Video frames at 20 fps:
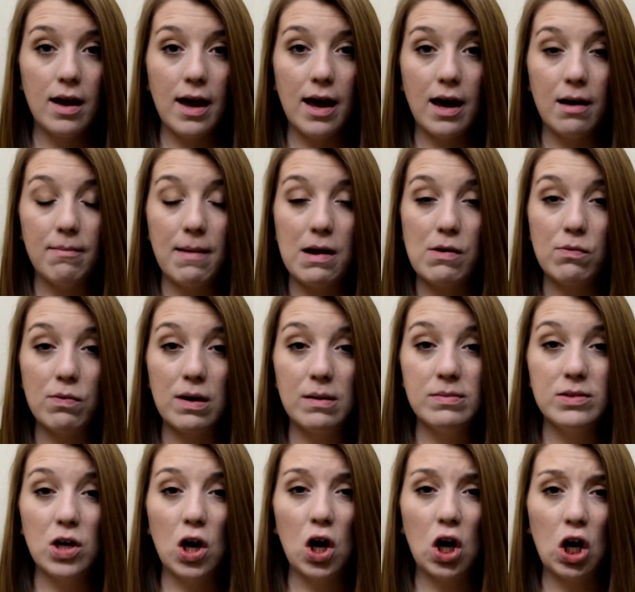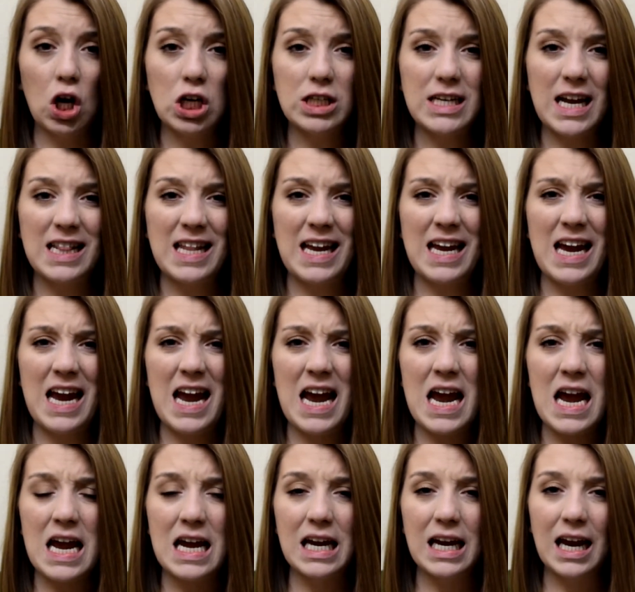My ribs hurt and they
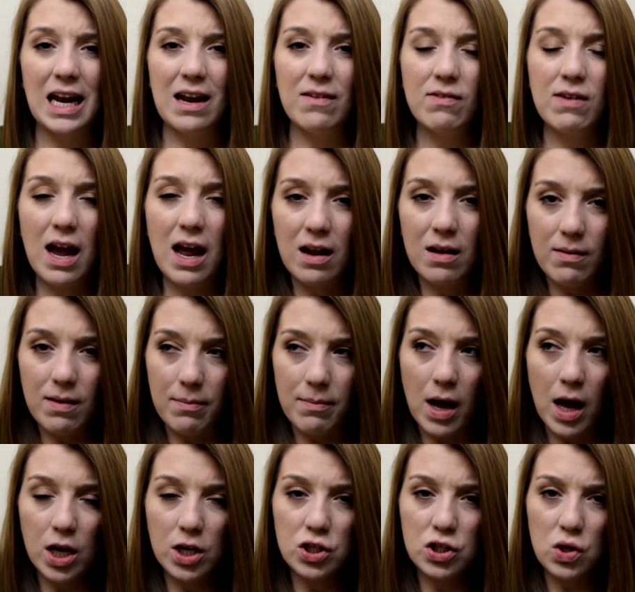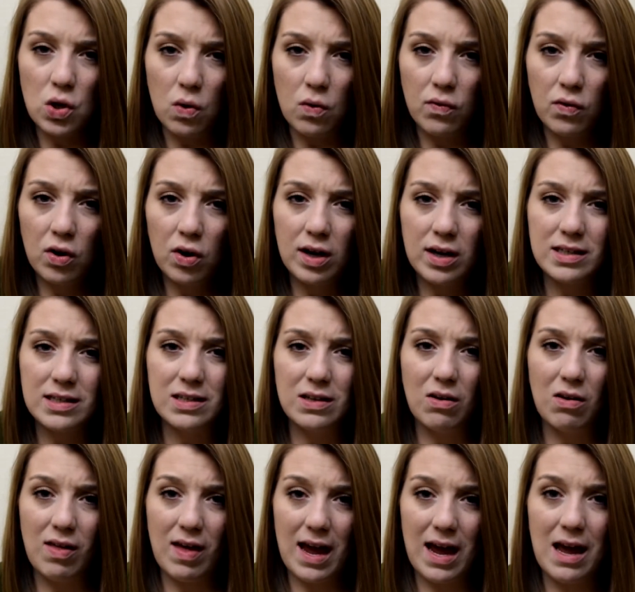ache, and I kind of am hunched over
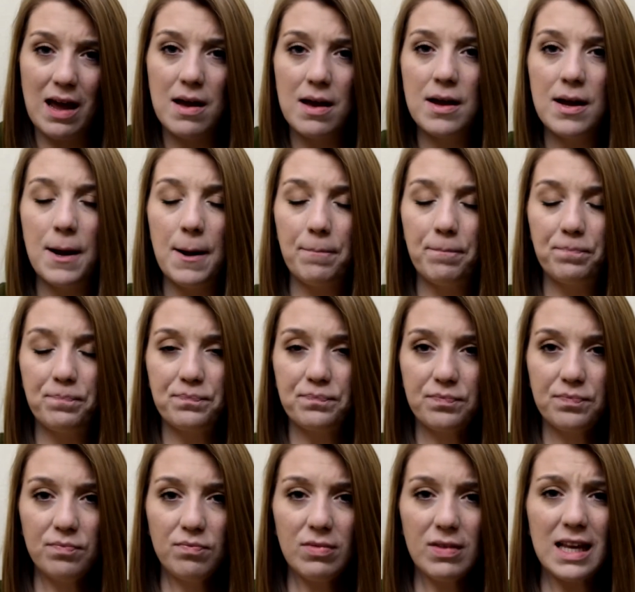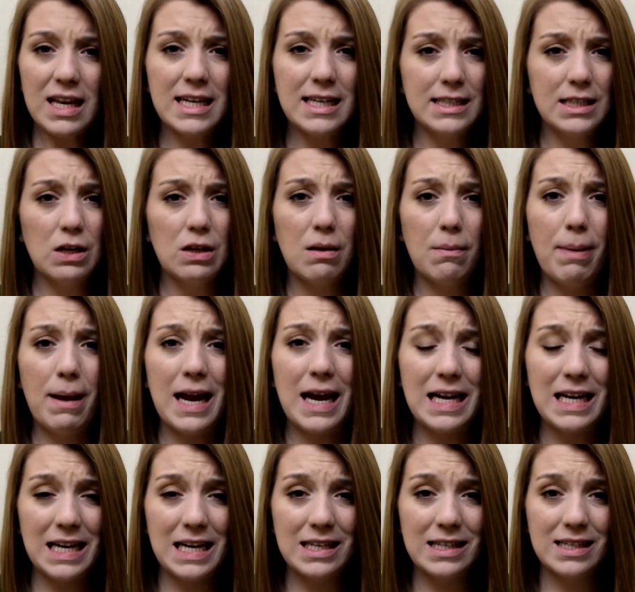until the
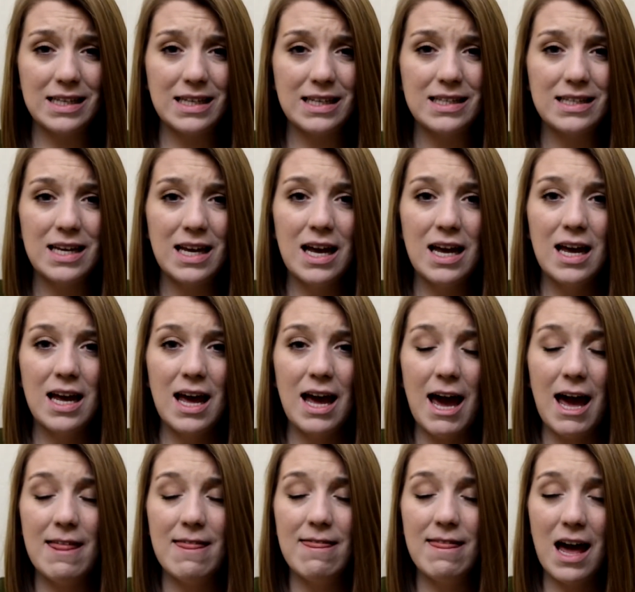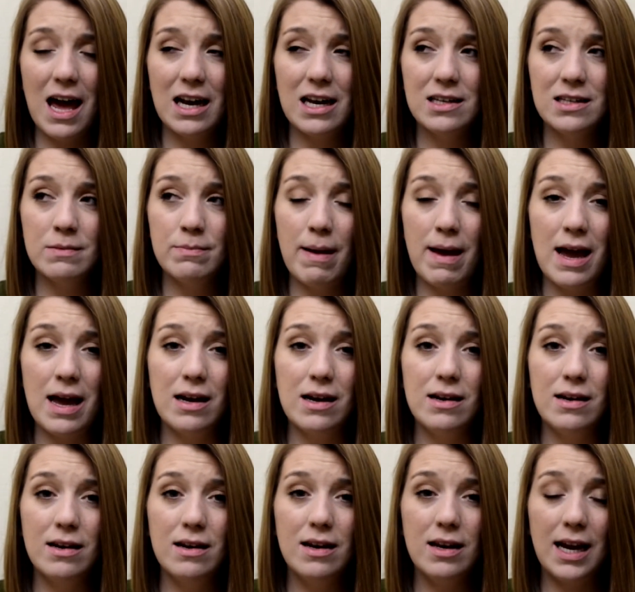pain eases, and that has
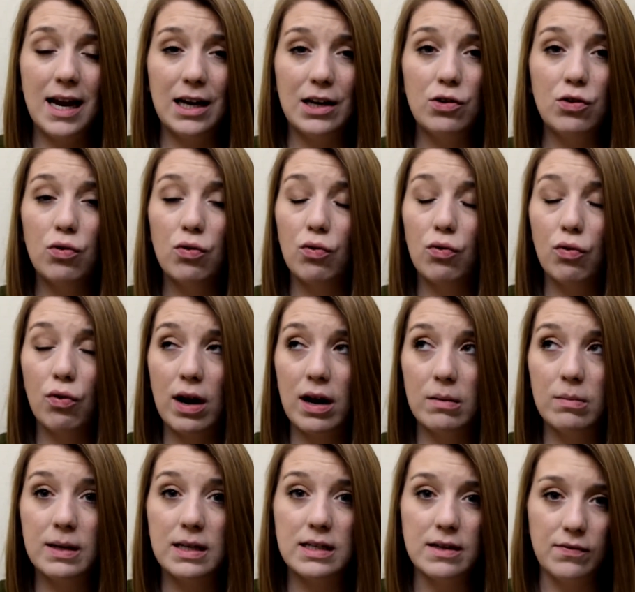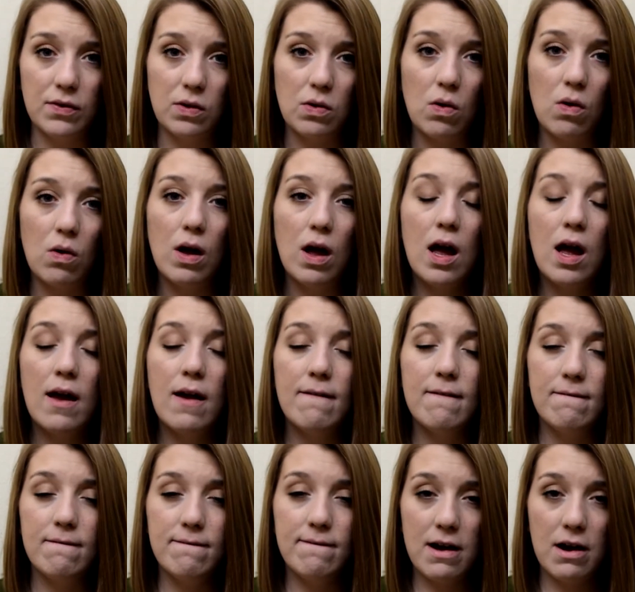been incredibly difficult,
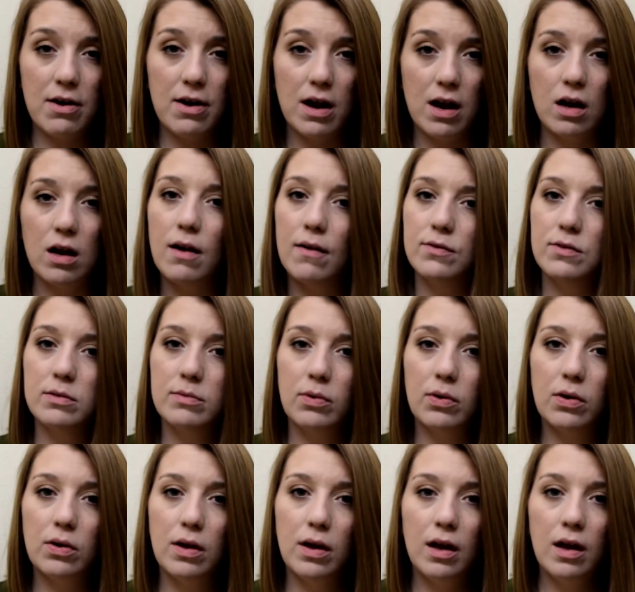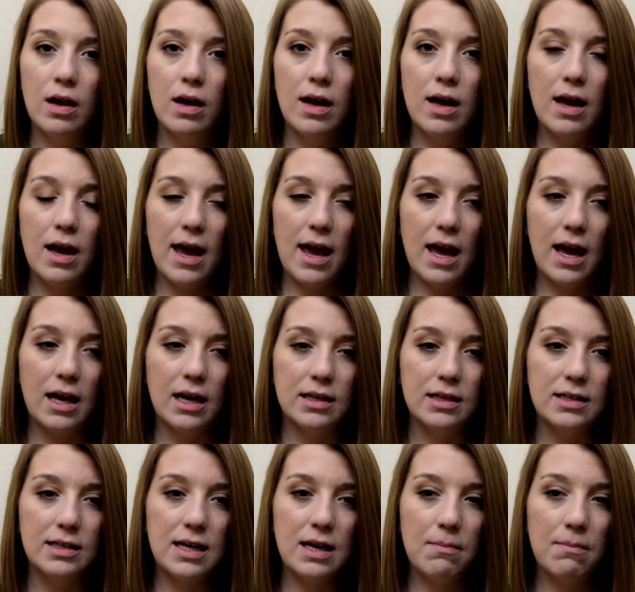very uncomfortable,
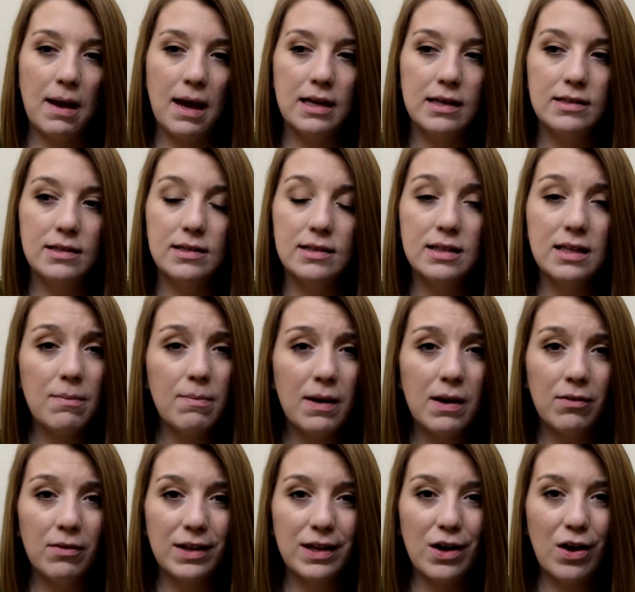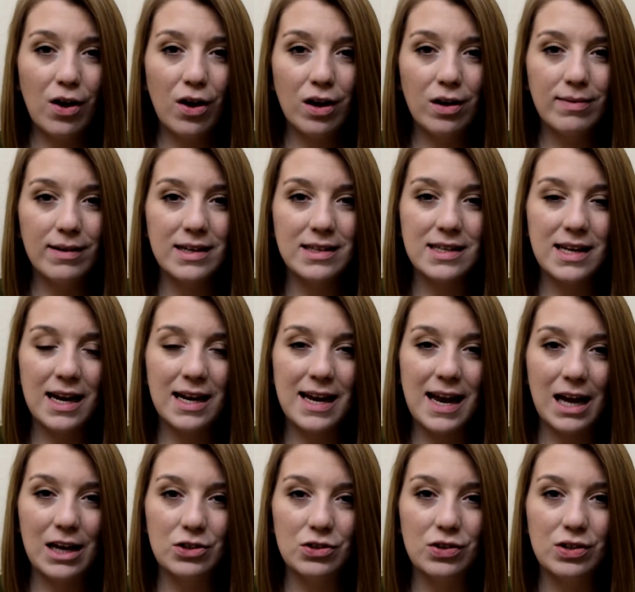and it makes sleeping really hard because I
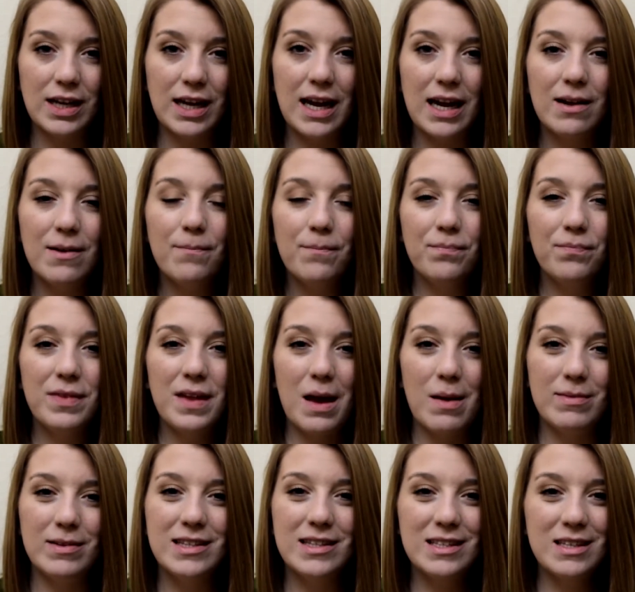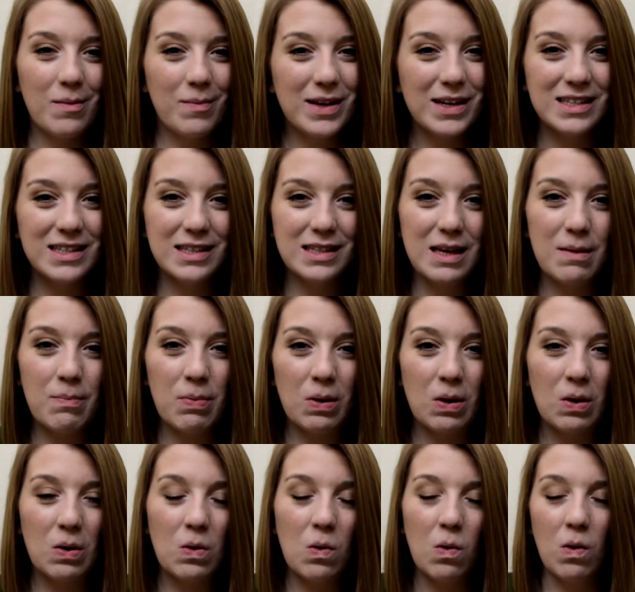naturally am a stomach
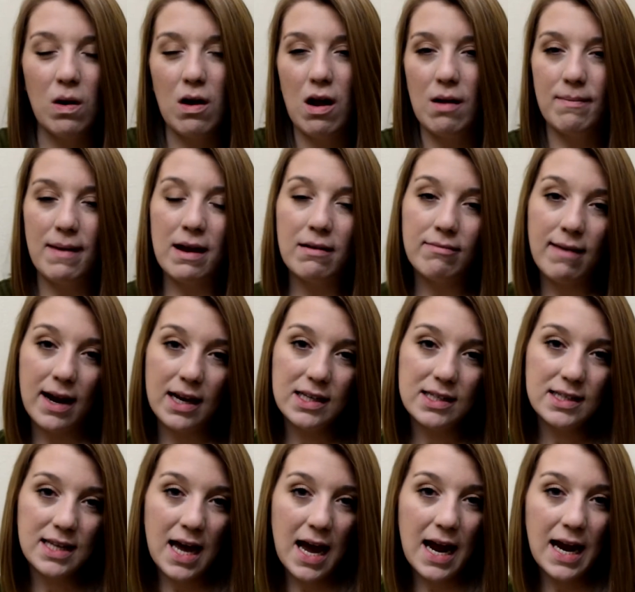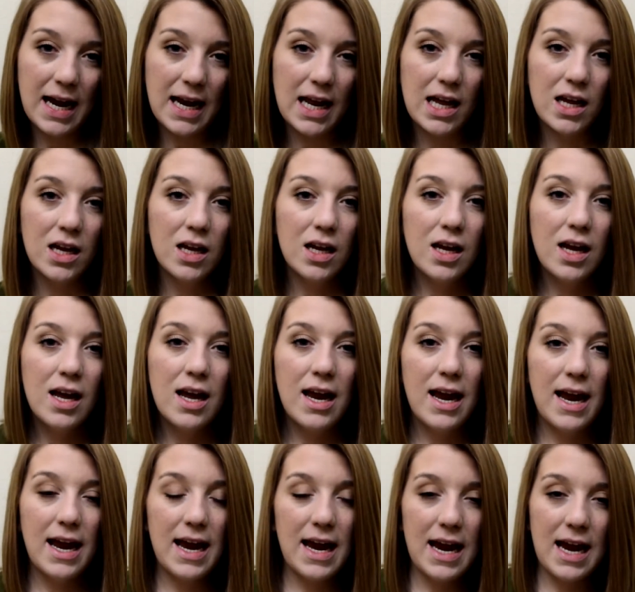sleeper or on my right side,
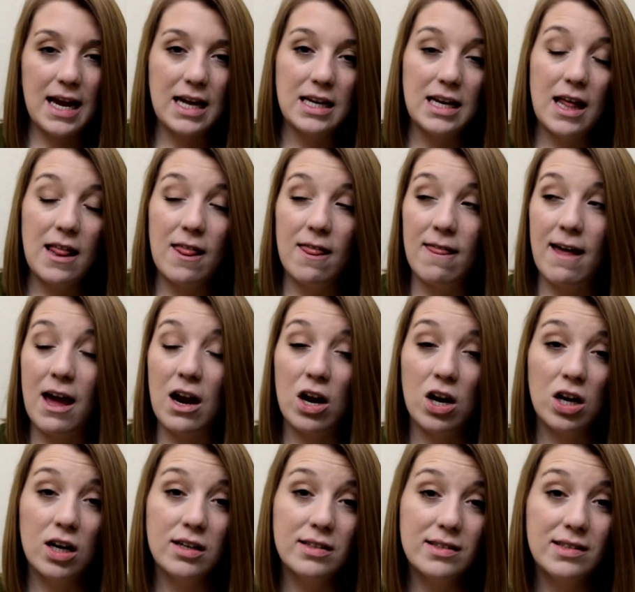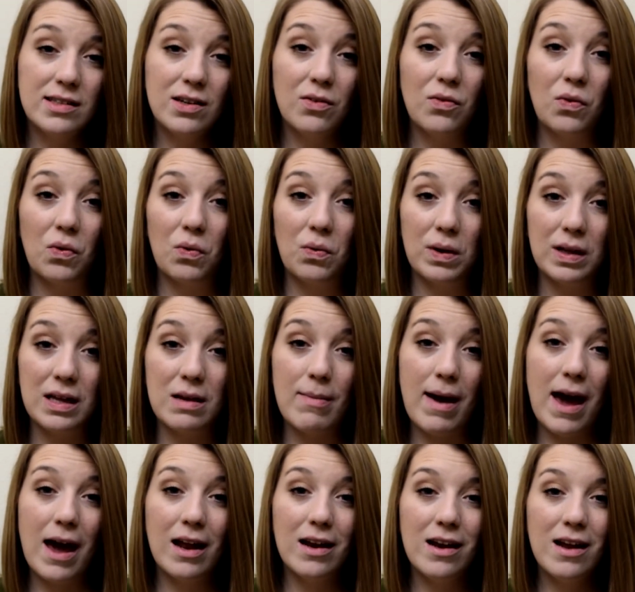and that hurts really
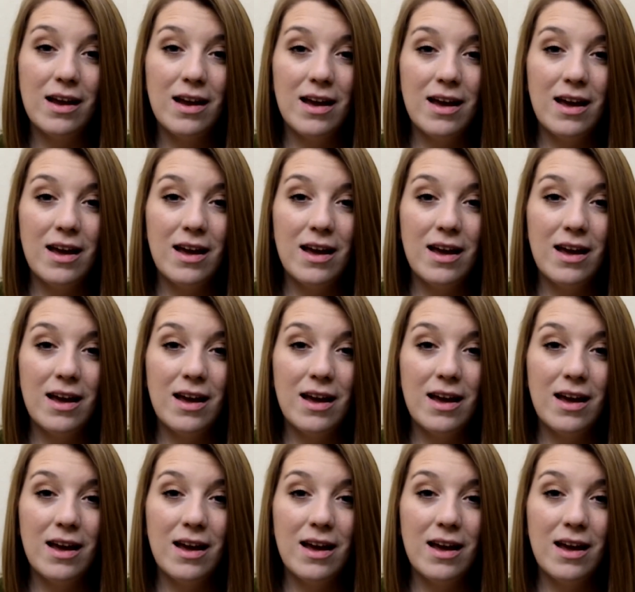bad.